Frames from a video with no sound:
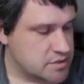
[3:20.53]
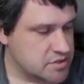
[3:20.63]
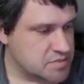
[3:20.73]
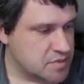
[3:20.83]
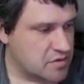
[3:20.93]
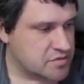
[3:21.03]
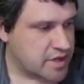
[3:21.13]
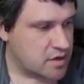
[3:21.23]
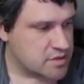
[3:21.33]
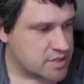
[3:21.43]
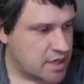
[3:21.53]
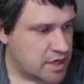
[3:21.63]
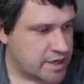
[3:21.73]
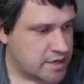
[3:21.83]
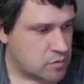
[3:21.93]
Use both
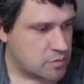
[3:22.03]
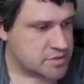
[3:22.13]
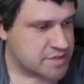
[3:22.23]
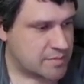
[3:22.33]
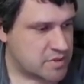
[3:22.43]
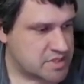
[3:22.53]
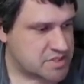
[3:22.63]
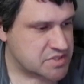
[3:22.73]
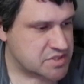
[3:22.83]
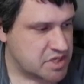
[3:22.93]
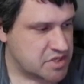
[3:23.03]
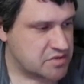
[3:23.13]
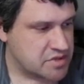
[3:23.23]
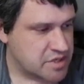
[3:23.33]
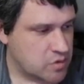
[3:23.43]
dialogue and a rollable table list to
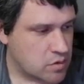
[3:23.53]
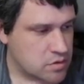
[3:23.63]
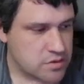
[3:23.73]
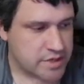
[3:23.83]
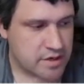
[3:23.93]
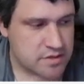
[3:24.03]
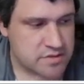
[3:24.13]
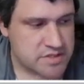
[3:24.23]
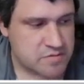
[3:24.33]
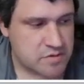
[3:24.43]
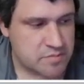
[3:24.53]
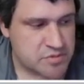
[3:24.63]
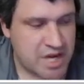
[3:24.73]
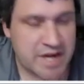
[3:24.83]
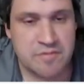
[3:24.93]
continue the Oracle characteristic when
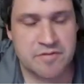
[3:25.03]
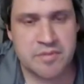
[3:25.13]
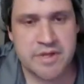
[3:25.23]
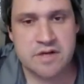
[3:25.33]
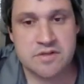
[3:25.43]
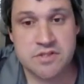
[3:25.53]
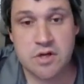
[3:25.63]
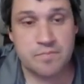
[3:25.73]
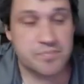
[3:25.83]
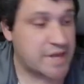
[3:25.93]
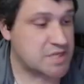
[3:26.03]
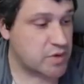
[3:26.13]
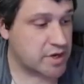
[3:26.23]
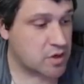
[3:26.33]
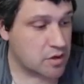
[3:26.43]
chatting with the player. So
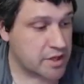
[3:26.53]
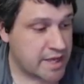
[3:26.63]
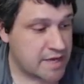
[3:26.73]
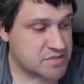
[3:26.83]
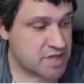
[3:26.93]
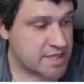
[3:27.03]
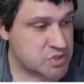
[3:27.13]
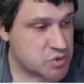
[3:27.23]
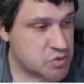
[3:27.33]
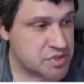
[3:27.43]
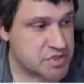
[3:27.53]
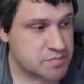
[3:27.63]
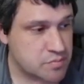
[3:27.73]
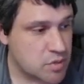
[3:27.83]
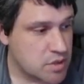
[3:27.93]
that's what I currently have tied to this
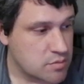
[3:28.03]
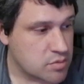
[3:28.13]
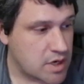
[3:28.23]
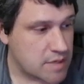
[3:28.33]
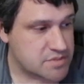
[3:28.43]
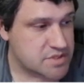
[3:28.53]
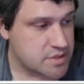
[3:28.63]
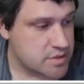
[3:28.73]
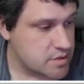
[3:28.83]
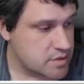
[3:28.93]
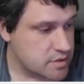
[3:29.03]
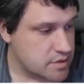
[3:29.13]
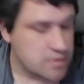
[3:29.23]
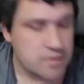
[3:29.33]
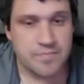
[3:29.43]
prompt.
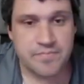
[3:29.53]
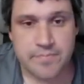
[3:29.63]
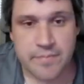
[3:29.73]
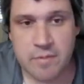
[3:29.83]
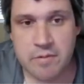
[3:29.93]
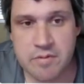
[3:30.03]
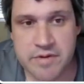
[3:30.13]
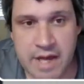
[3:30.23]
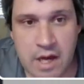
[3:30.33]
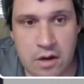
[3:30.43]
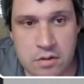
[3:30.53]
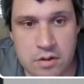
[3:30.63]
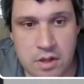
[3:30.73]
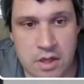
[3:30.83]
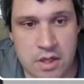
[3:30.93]
We will now,
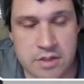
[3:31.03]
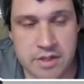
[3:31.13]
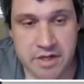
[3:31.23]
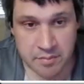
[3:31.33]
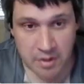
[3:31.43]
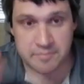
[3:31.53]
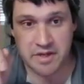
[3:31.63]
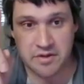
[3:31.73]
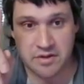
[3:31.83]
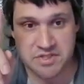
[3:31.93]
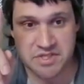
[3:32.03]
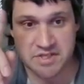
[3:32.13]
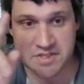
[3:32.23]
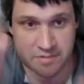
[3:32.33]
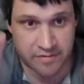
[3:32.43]
and above me, you can
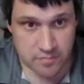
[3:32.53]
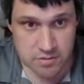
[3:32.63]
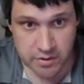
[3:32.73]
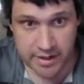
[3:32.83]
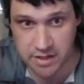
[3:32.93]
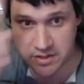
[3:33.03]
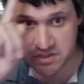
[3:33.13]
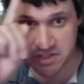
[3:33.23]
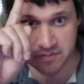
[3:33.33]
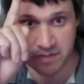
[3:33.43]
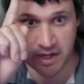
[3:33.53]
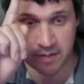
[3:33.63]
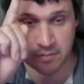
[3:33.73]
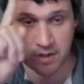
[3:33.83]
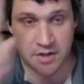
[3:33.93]
see, since I'm in full screen now, you can see
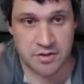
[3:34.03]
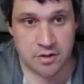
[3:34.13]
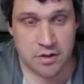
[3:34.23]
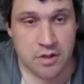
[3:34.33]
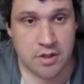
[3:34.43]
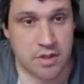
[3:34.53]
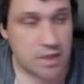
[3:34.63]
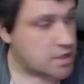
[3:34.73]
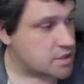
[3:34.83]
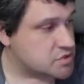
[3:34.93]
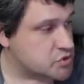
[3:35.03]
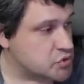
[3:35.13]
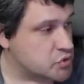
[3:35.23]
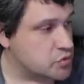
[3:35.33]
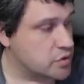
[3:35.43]
my other
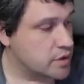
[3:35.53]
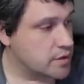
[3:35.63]
two